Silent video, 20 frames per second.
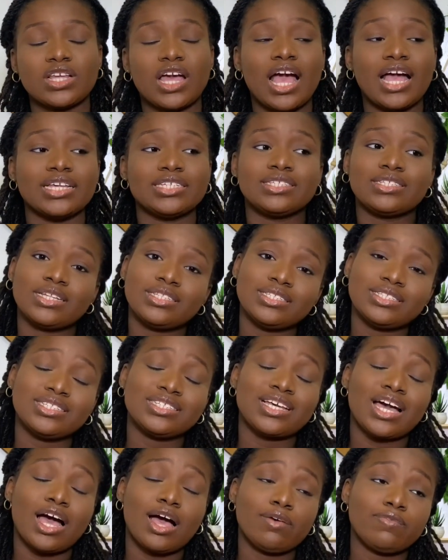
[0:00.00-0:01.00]
and satin
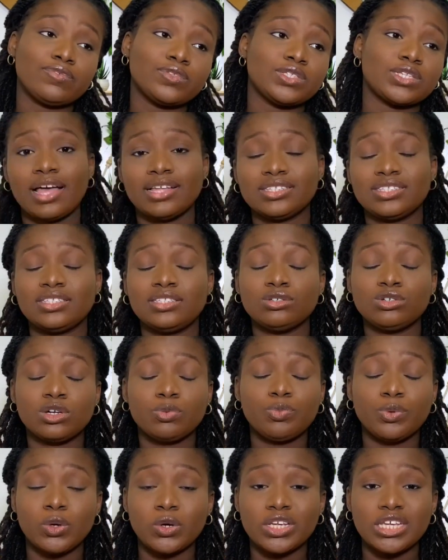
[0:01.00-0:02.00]
scarves and
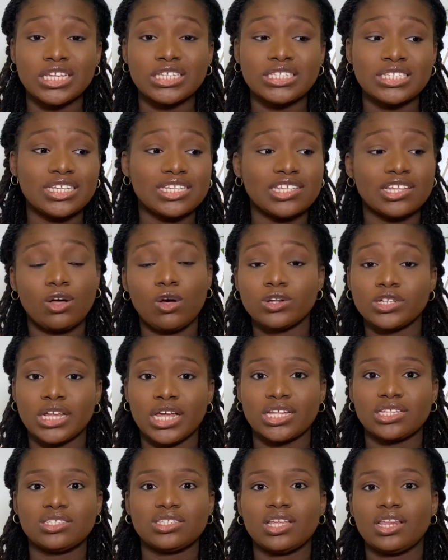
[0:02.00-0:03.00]
silk pillowcases, all
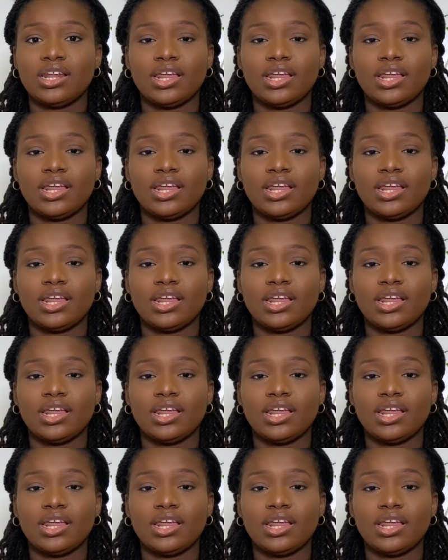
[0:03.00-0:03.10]
that.